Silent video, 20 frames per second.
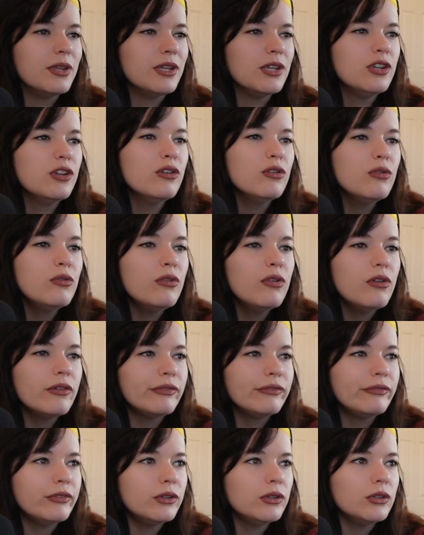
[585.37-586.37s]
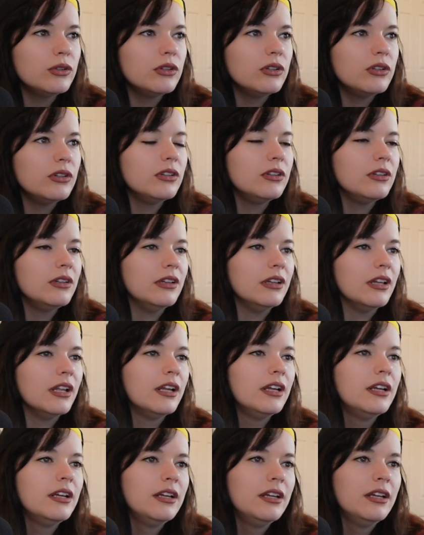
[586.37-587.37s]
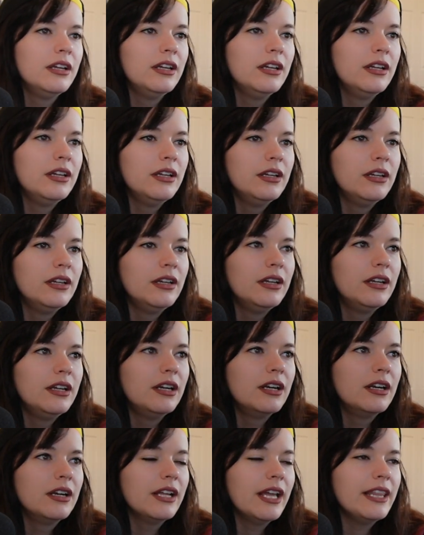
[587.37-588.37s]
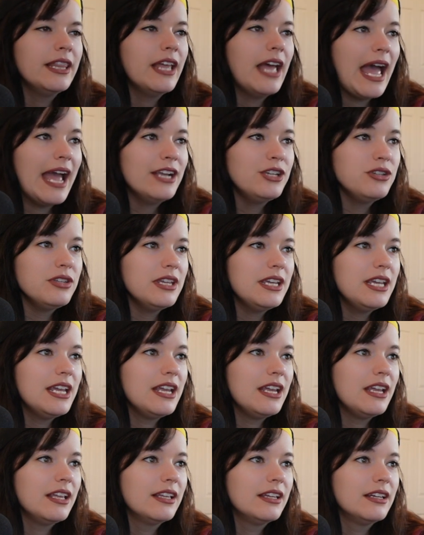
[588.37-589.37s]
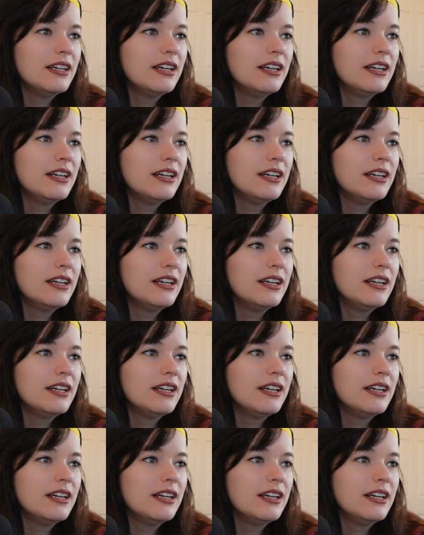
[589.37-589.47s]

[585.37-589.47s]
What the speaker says: beautiful. And actually,